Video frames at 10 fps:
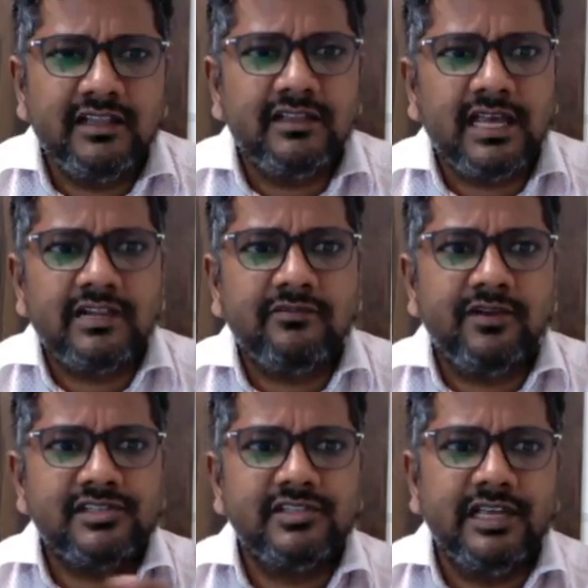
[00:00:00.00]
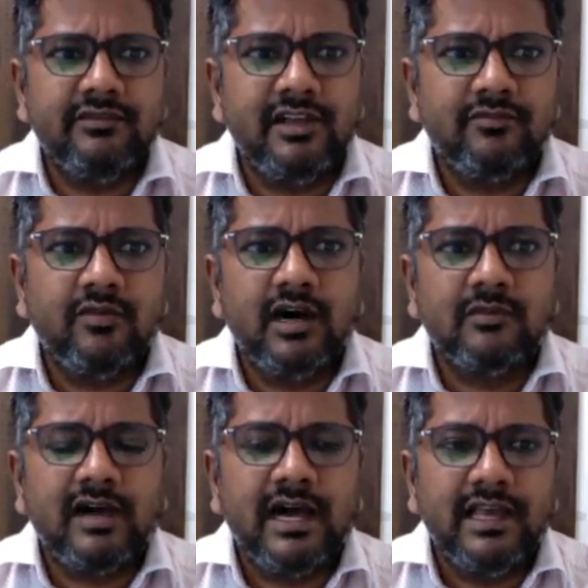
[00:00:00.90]
that. First they will form
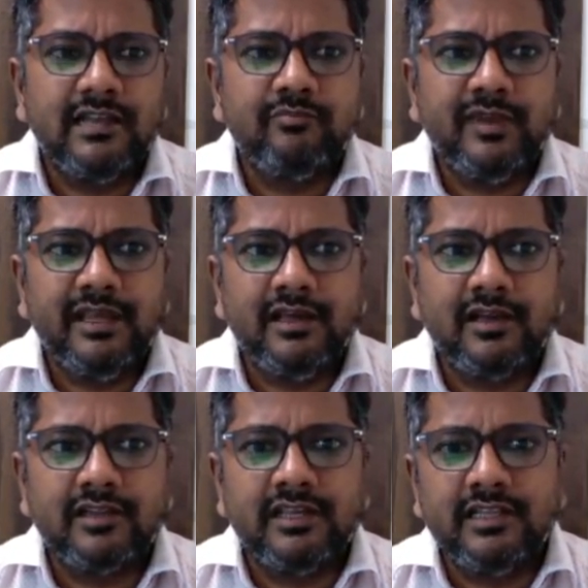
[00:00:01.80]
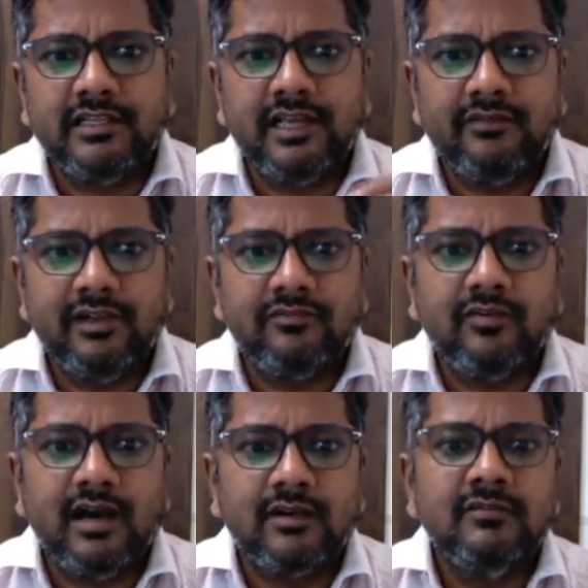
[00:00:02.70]
ion pair, then they will
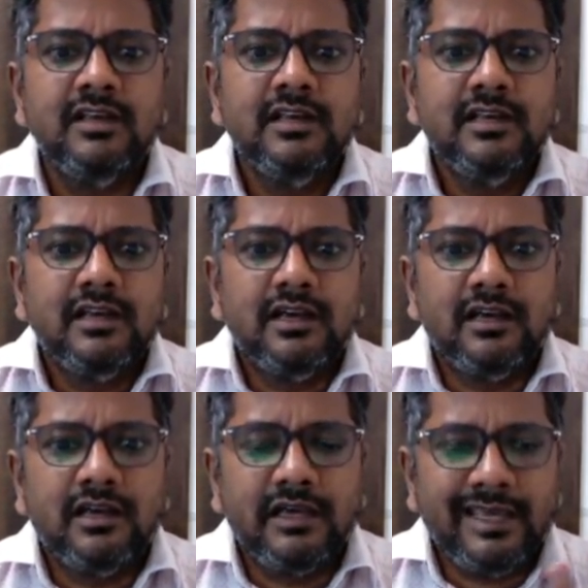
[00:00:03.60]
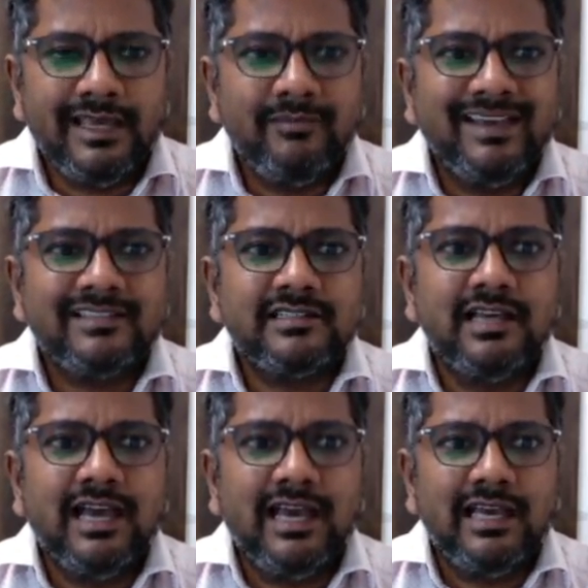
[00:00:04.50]
form MX
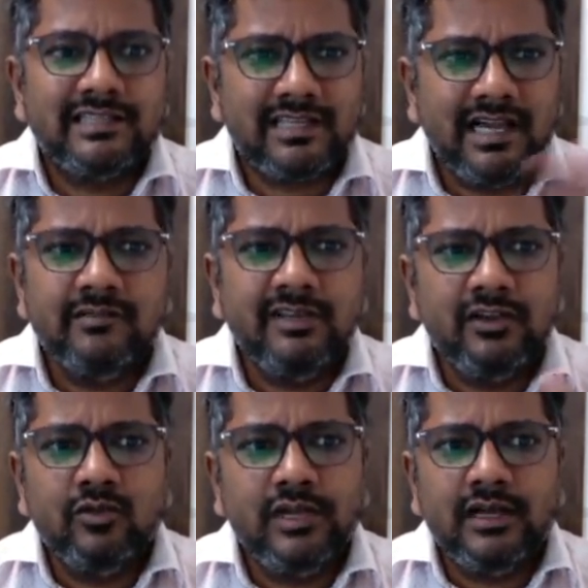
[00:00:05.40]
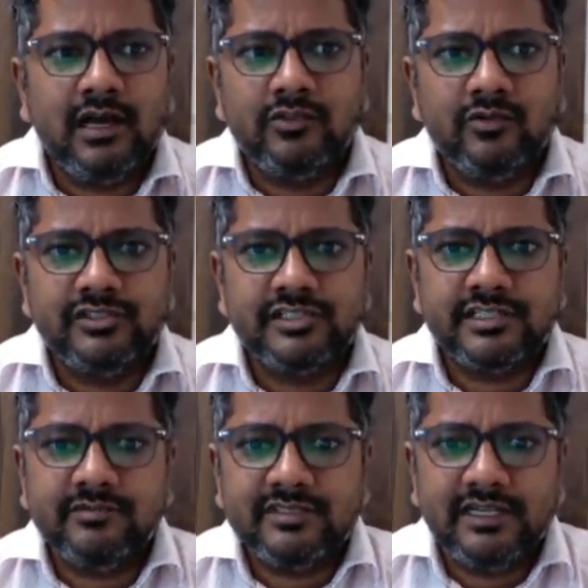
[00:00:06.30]
gas. I am ignoring all those
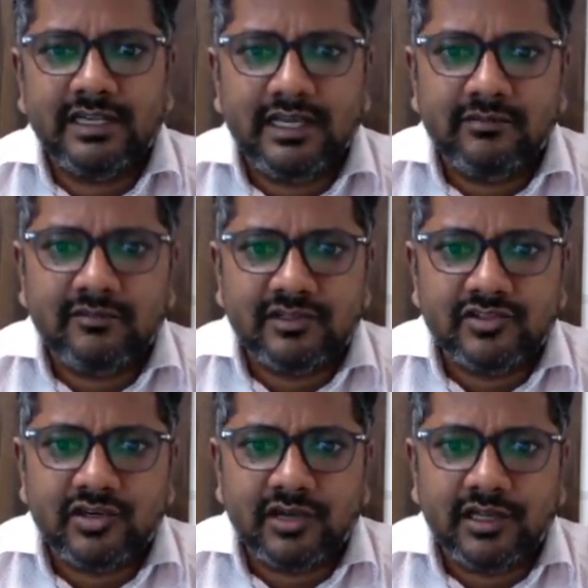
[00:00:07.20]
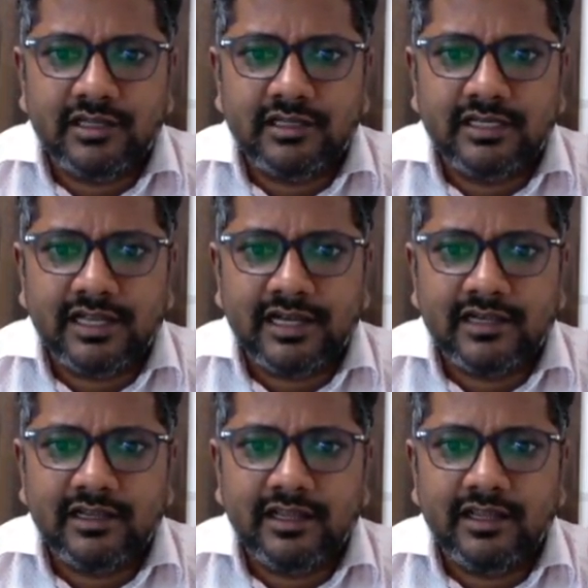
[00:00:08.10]
steps and I am considering
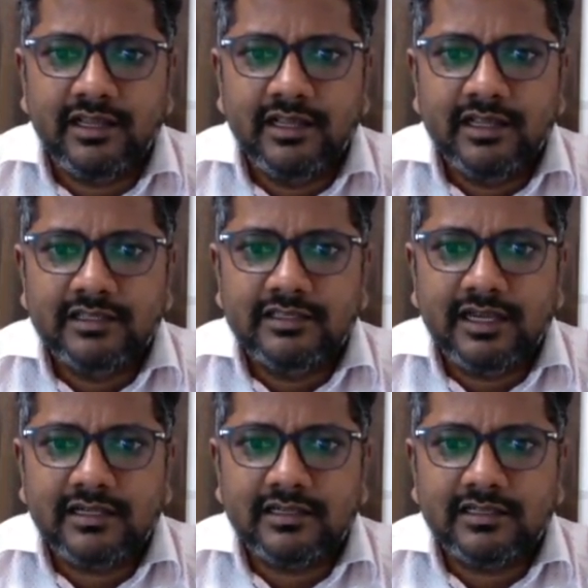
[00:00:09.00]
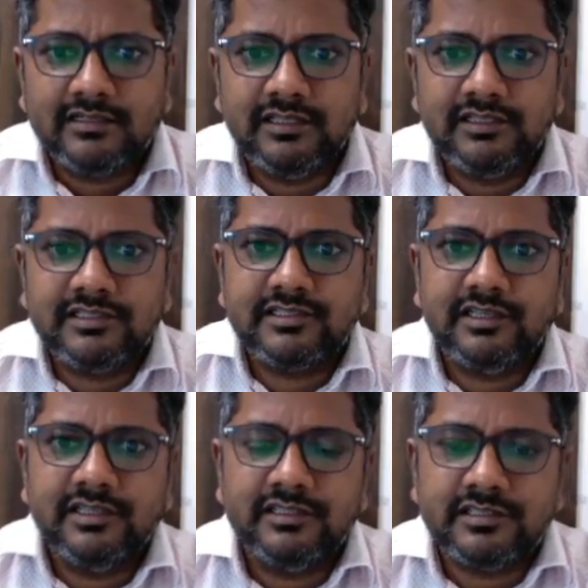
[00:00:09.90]
directly that this
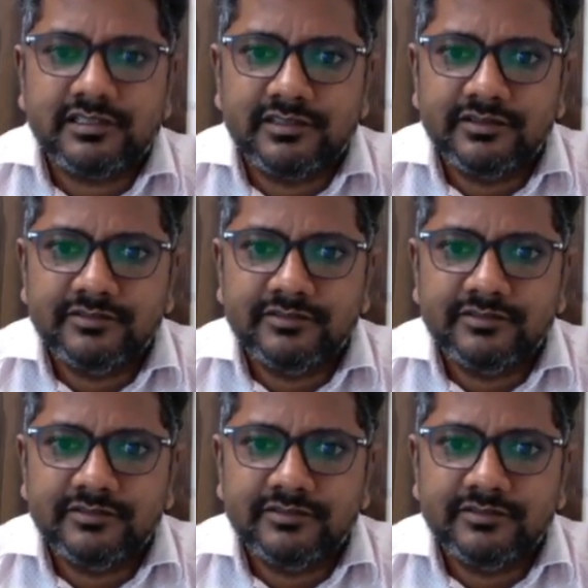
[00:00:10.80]
is